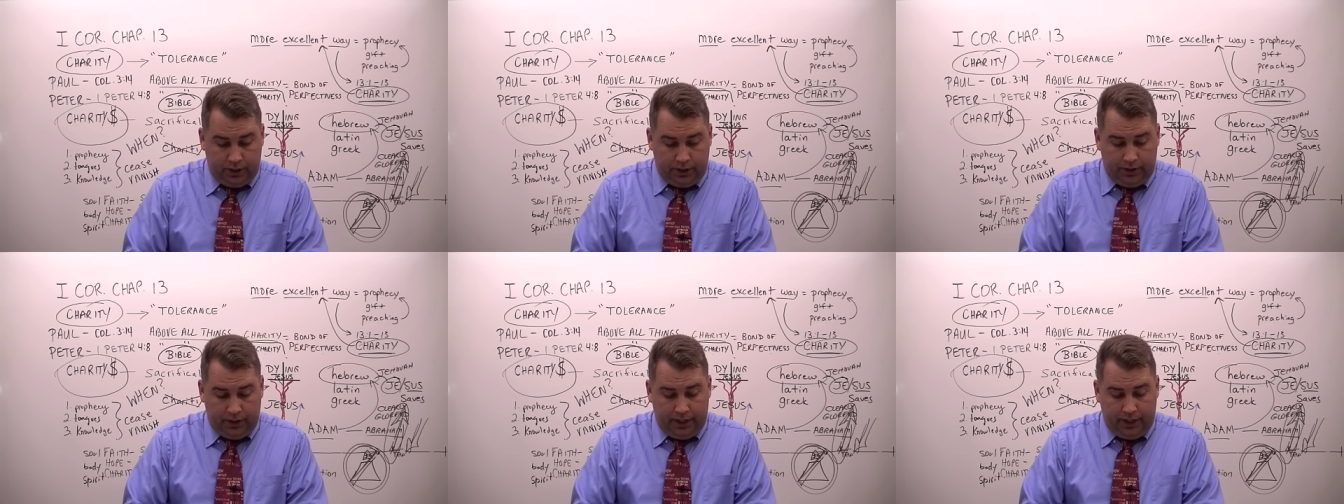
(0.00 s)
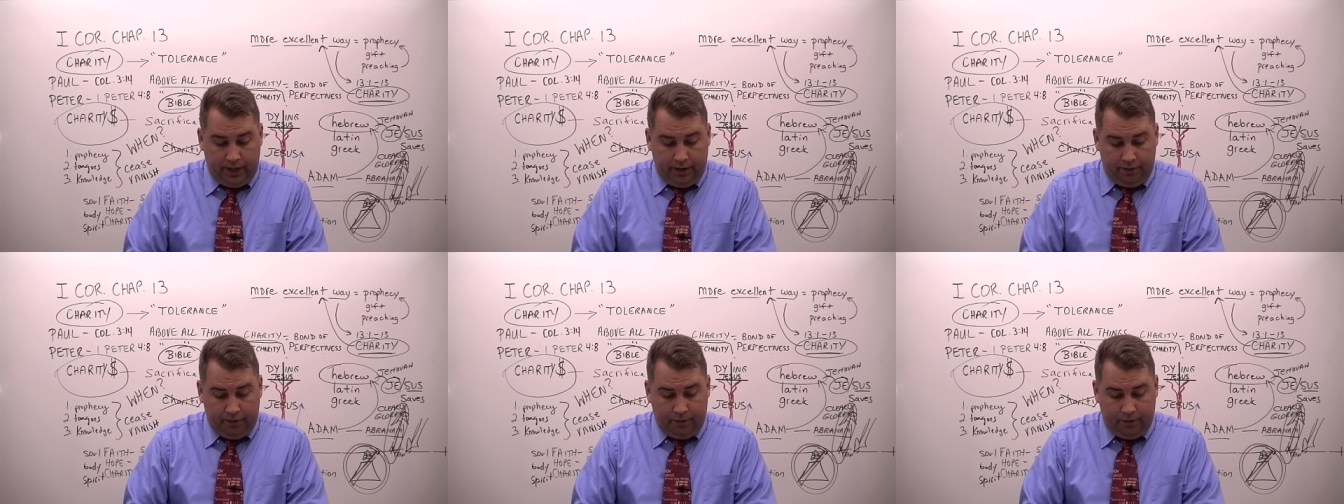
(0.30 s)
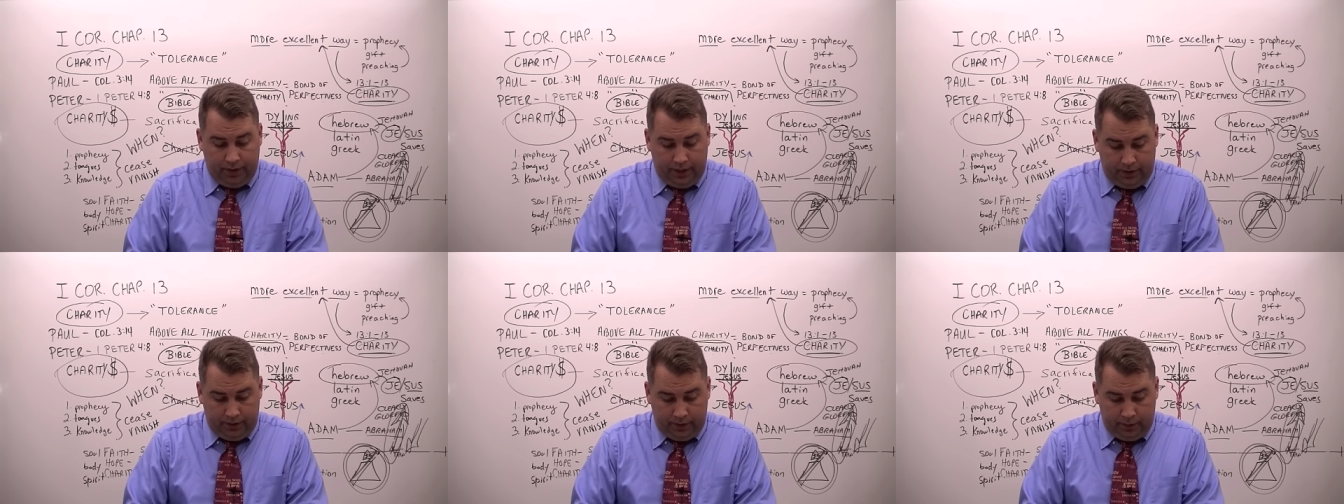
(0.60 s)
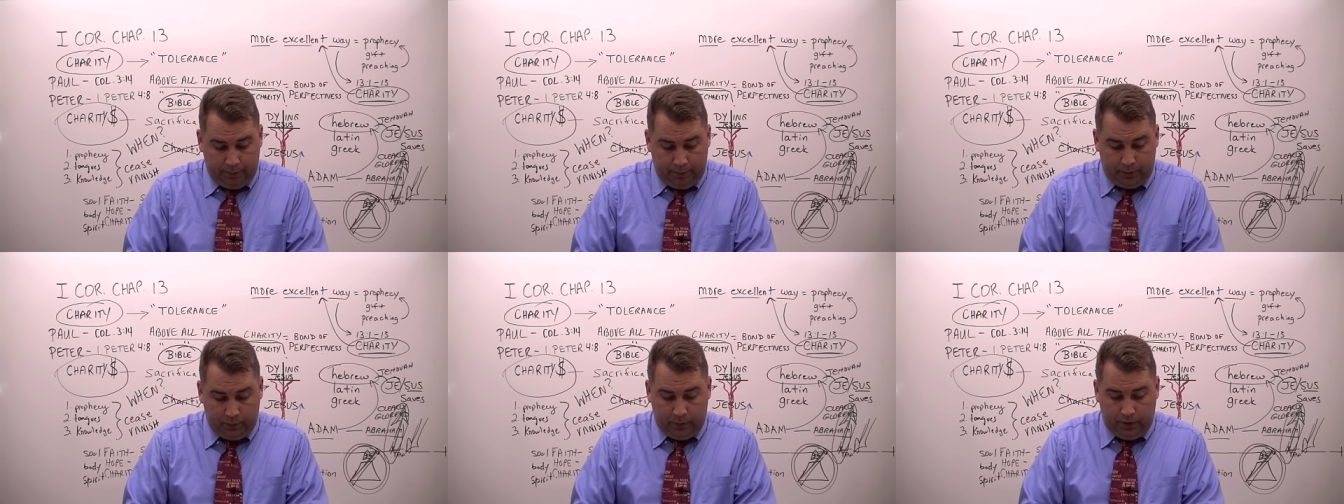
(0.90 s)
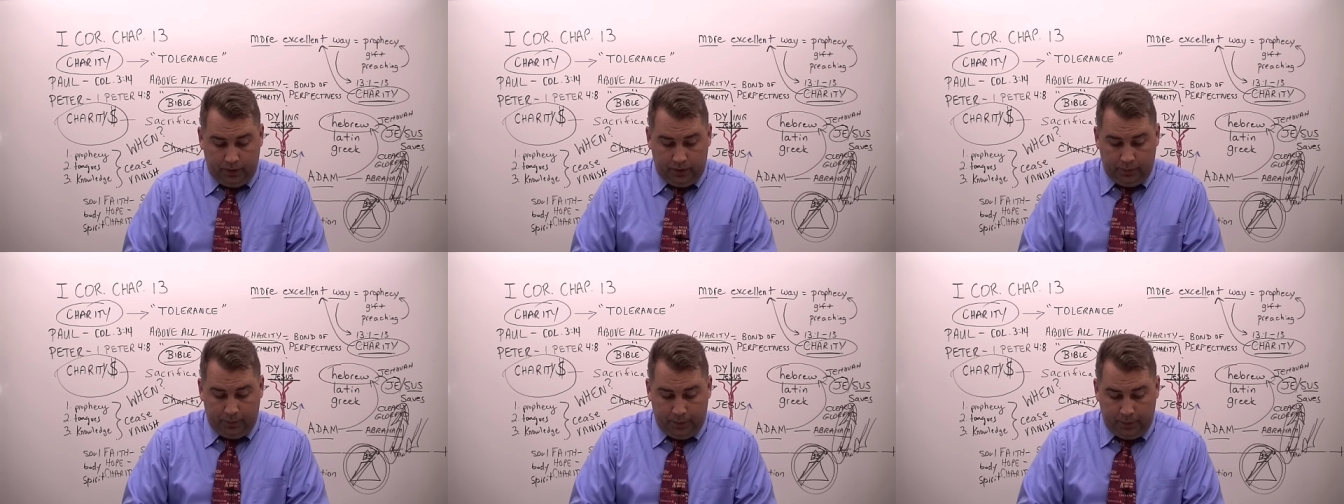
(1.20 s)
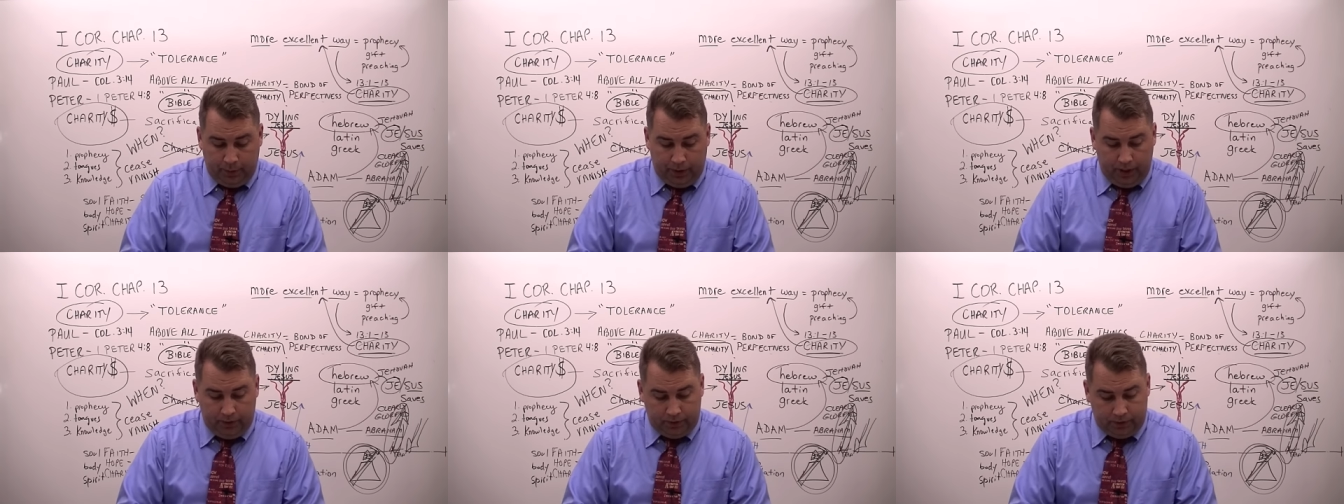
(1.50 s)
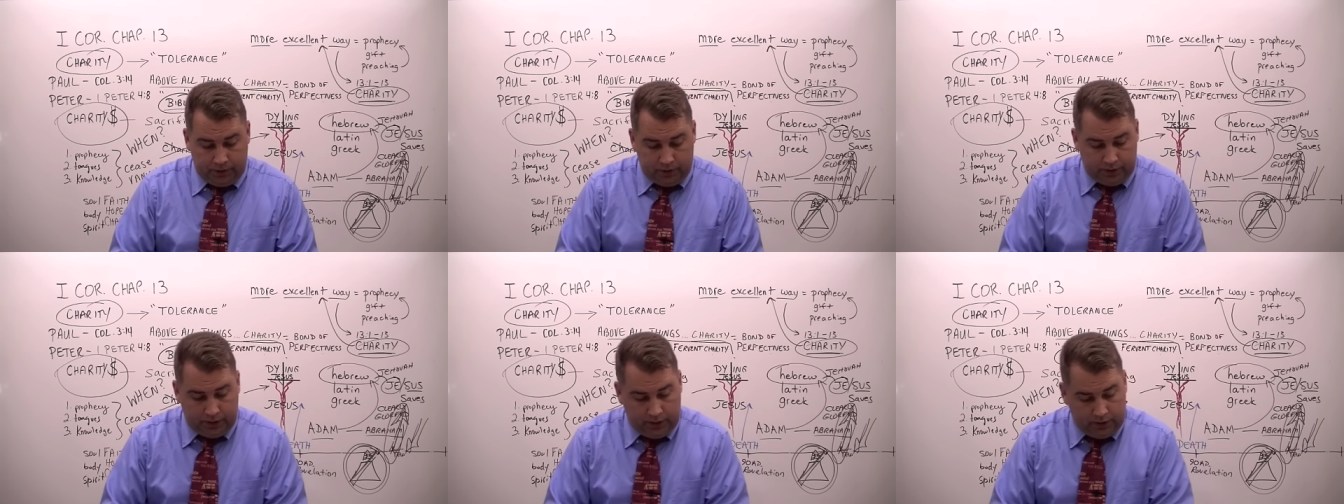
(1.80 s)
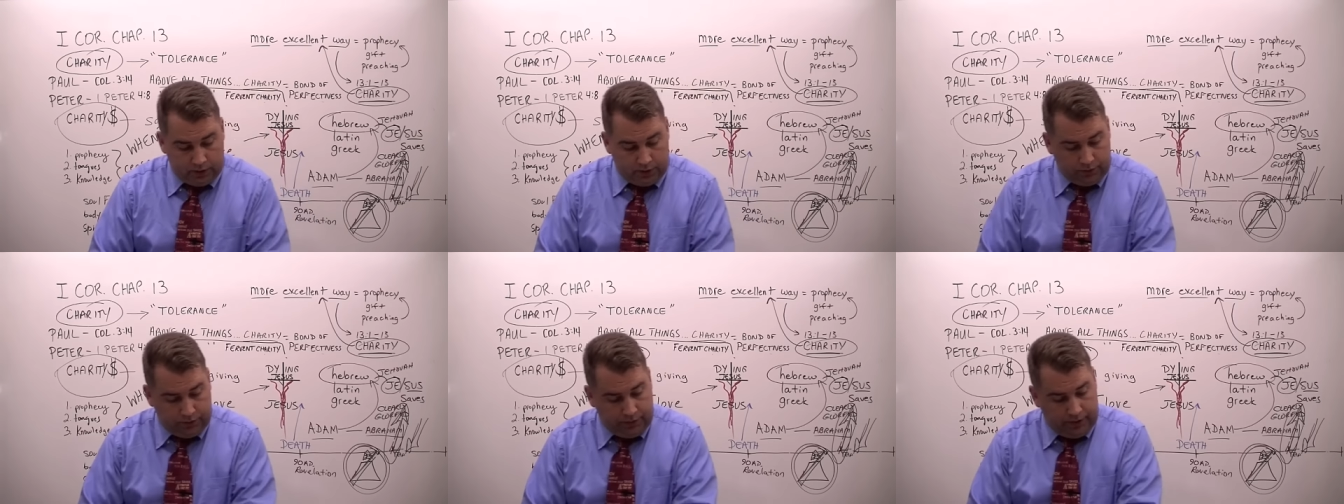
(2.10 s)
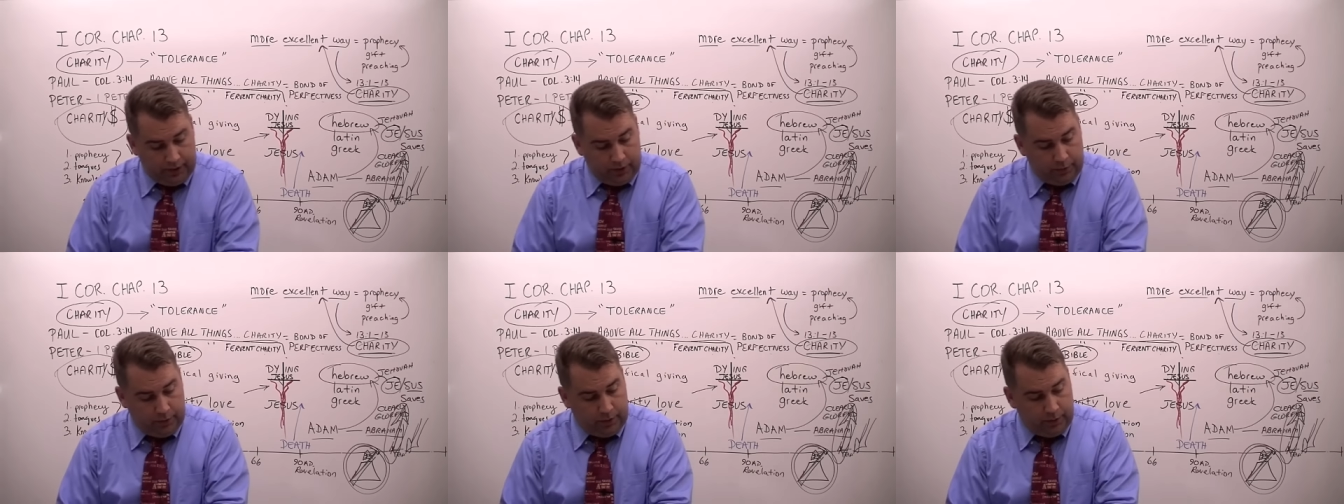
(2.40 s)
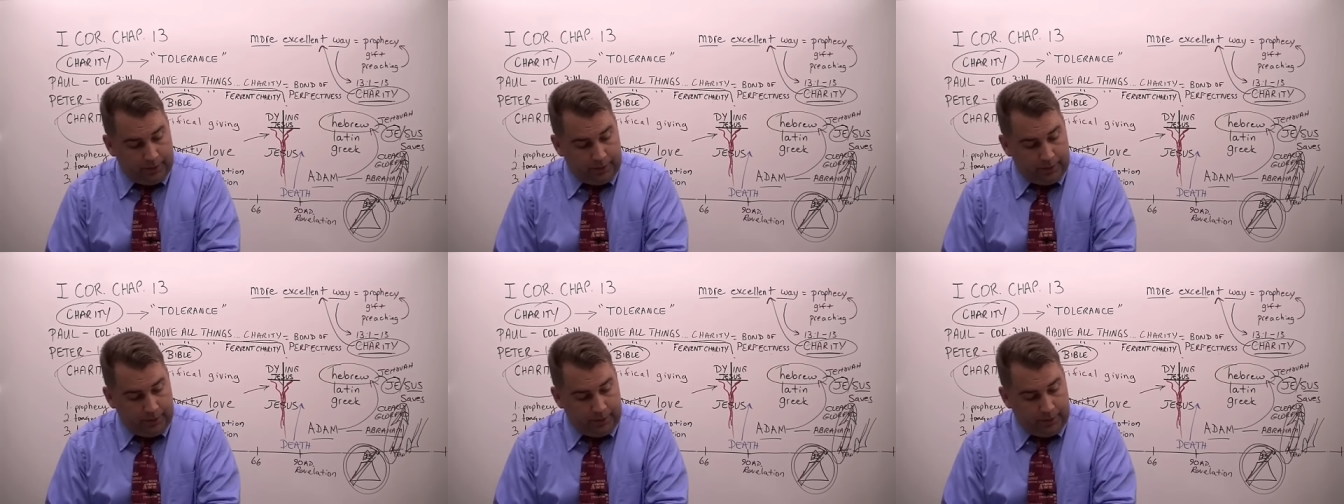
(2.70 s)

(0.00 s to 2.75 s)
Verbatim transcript: Charity never faileth. But whether it be prophecies, they shall fail.